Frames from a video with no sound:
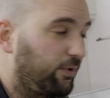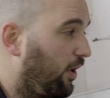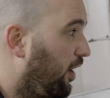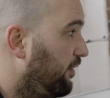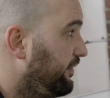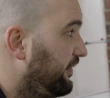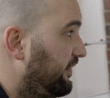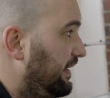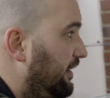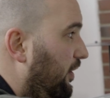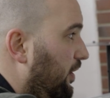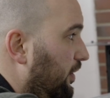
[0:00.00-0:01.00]
We're
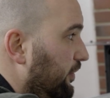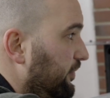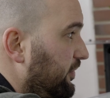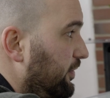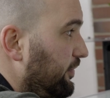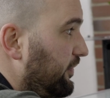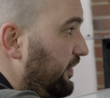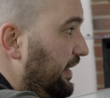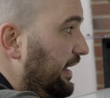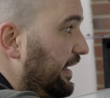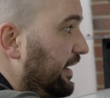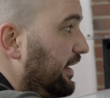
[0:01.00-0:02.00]
obviously also
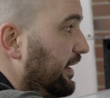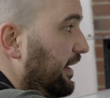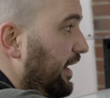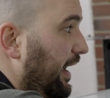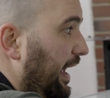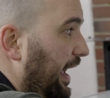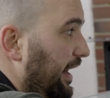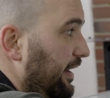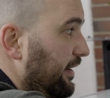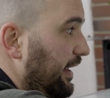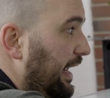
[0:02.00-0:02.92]
seeing an